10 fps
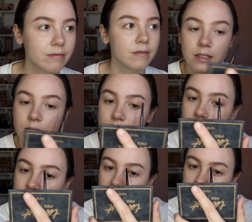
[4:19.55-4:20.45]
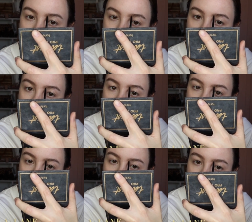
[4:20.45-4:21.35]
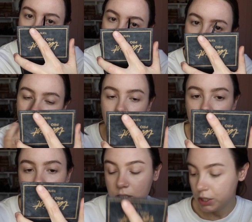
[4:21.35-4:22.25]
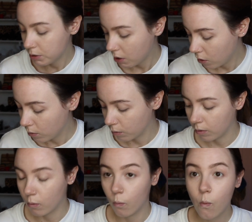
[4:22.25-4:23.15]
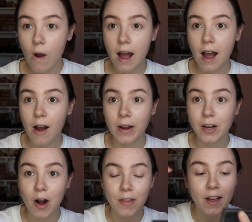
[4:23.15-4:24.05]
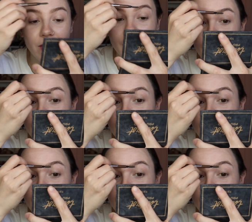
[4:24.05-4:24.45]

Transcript: It's very fast. And then I just add where I need to. Oh, wow, I caught that in the air.